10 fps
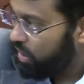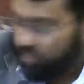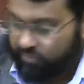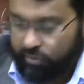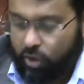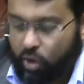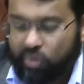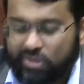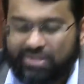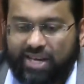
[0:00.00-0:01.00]
If
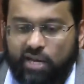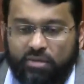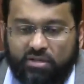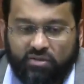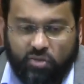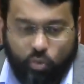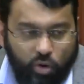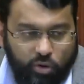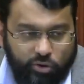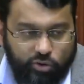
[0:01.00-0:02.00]
large segments of the
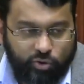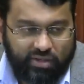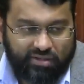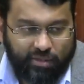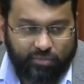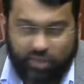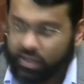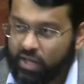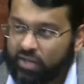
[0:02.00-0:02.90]
world are doing something